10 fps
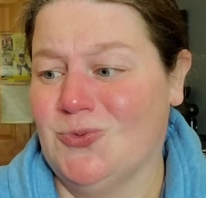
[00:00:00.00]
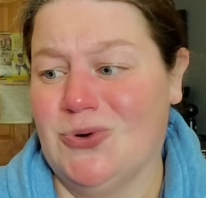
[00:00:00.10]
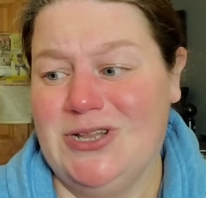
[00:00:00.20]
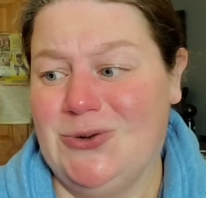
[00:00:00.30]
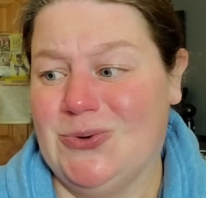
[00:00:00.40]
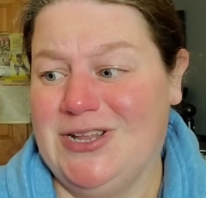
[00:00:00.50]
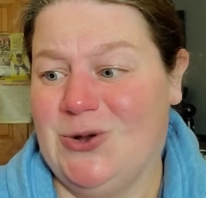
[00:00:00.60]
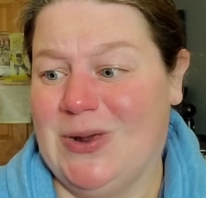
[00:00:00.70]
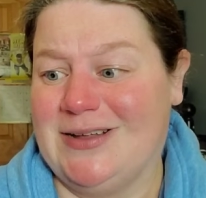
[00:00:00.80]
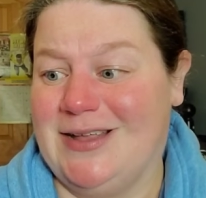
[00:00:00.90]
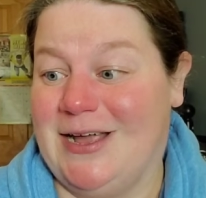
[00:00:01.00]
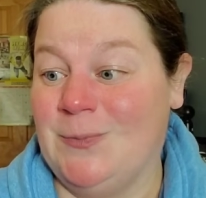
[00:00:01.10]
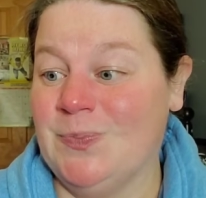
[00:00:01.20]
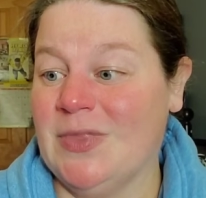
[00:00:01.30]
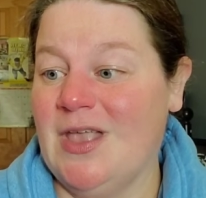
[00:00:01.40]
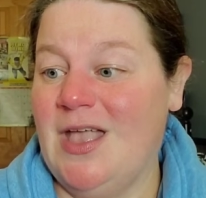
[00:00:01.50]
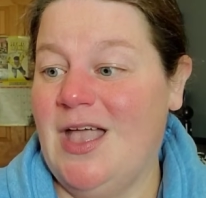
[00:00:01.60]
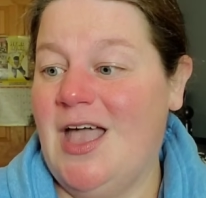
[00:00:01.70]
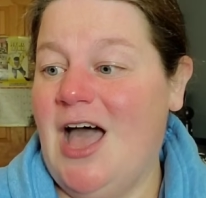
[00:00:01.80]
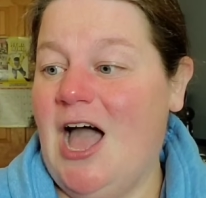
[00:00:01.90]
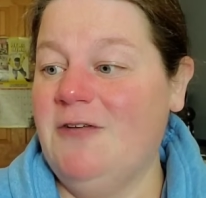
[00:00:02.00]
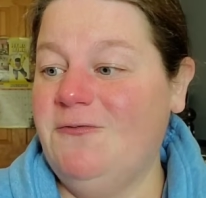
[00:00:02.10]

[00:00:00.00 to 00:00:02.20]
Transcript: really, really quickly. I